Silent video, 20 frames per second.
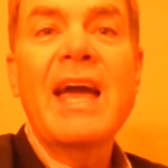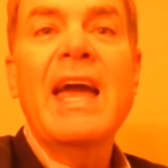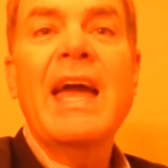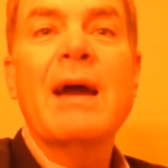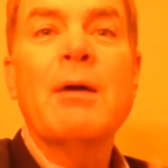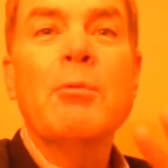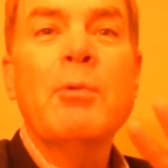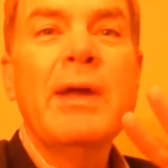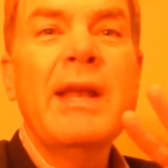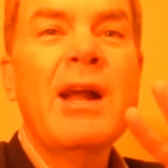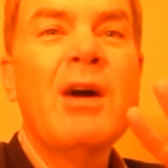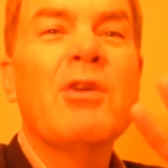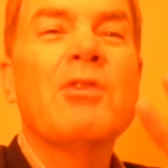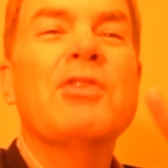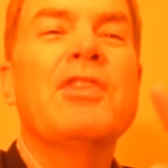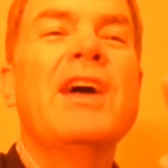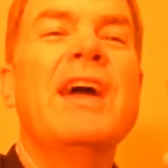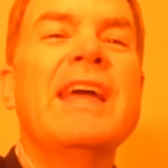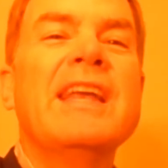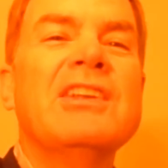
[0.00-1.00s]
And we don't
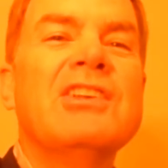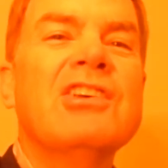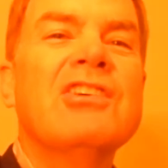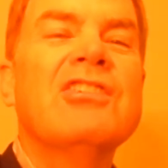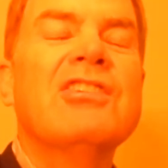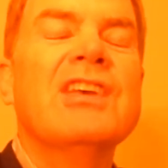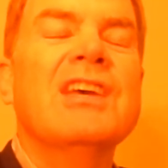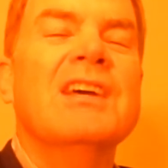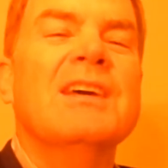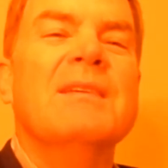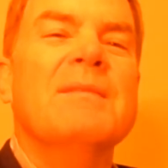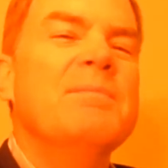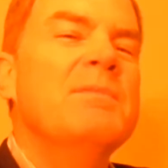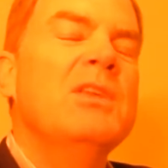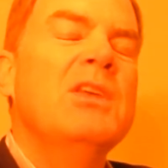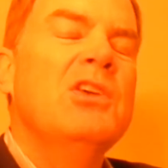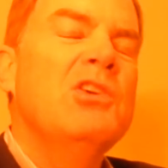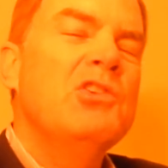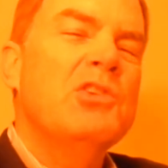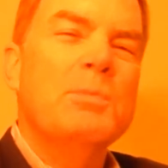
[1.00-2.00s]
think
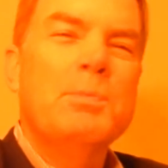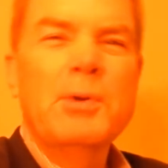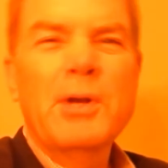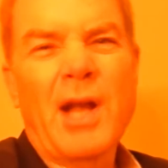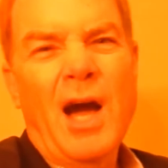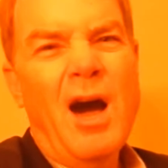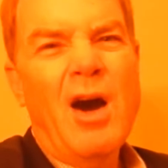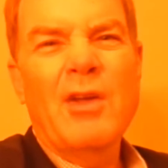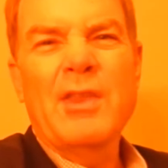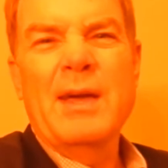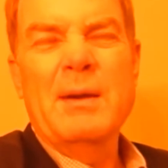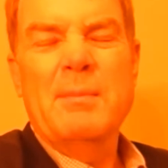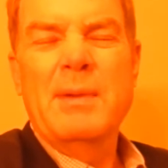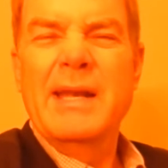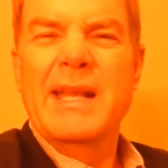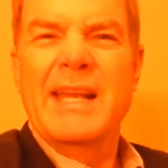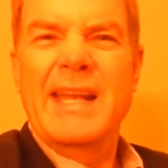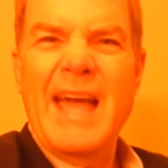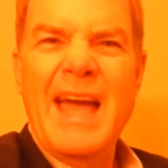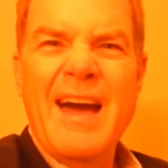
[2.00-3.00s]
you should put all that
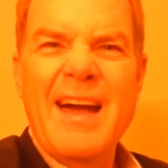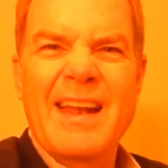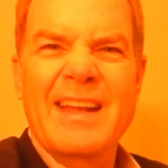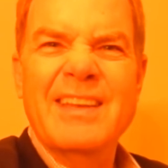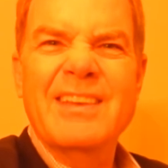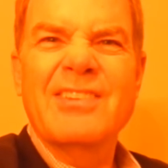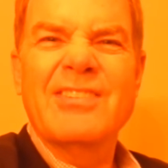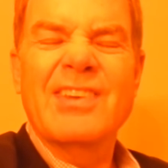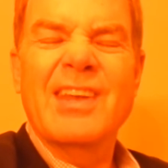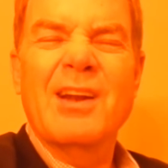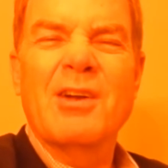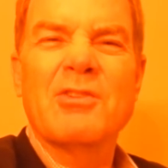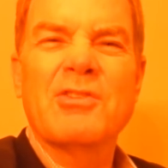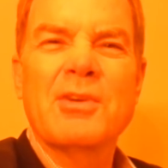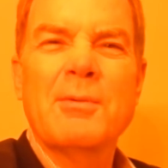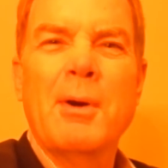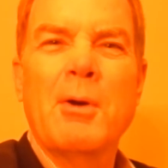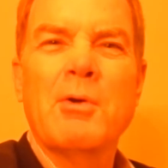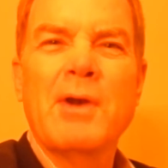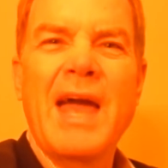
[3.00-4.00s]
money down and just sit on
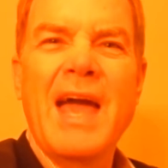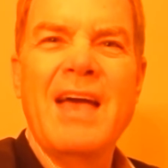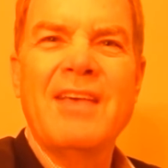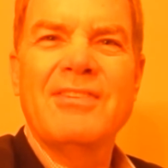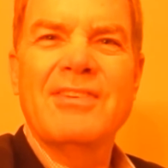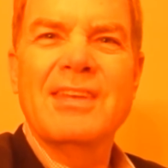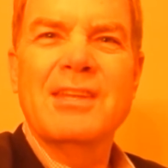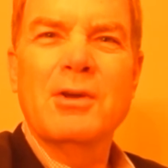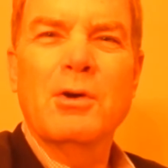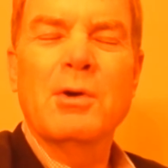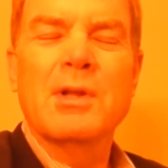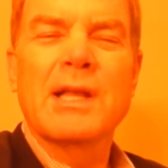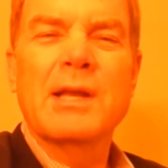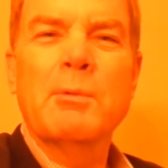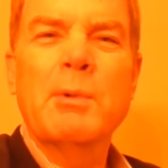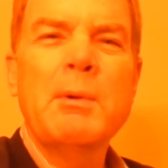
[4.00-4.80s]
some old nasty toilet.